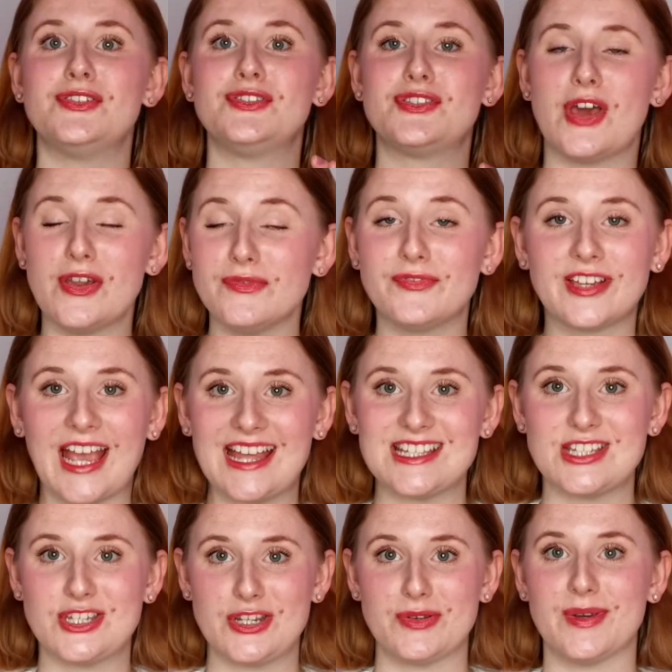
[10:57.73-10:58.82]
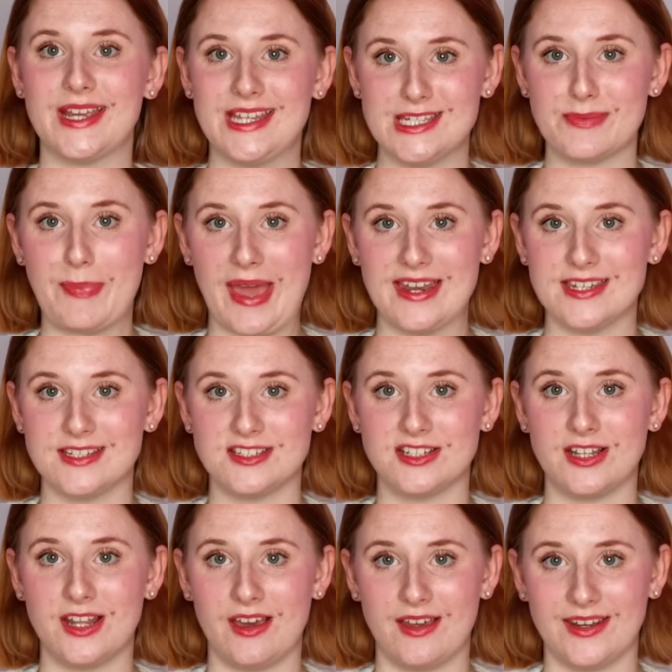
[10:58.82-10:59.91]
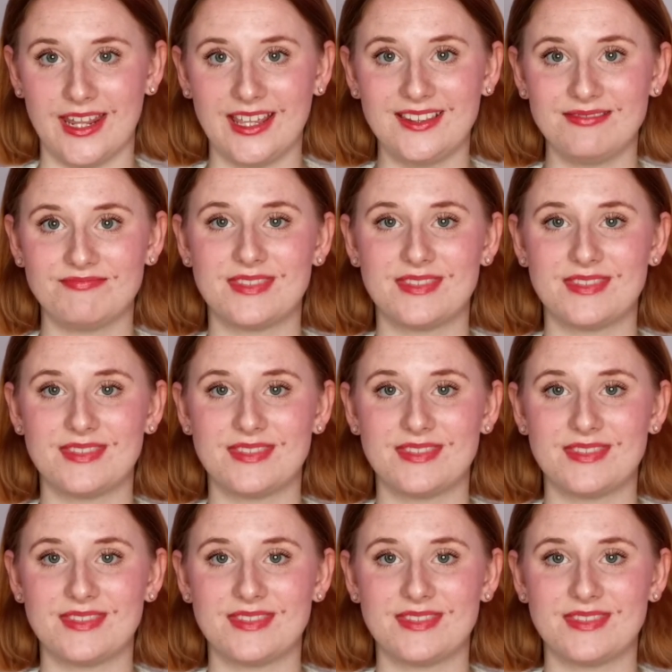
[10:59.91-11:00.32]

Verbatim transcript: Don't forget to do independent learning.